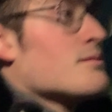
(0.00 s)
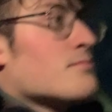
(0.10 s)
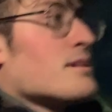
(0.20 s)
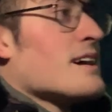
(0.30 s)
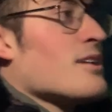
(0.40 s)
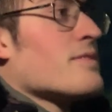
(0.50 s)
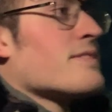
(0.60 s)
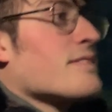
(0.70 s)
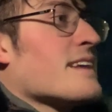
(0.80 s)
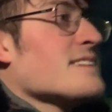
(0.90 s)
But now,
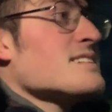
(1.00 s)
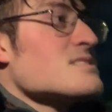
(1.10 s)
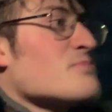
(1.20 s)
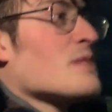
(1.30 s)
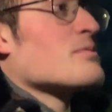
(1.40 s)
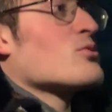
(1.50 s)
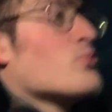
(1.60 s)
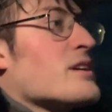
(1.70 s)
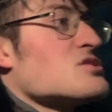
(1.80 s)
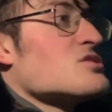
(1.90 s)
that does bring up the
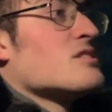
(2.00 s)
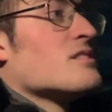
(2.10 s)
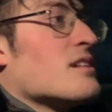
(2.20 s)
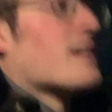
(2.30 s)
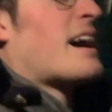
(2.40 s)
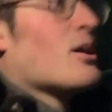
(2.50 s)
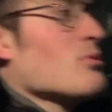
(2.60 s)
question, how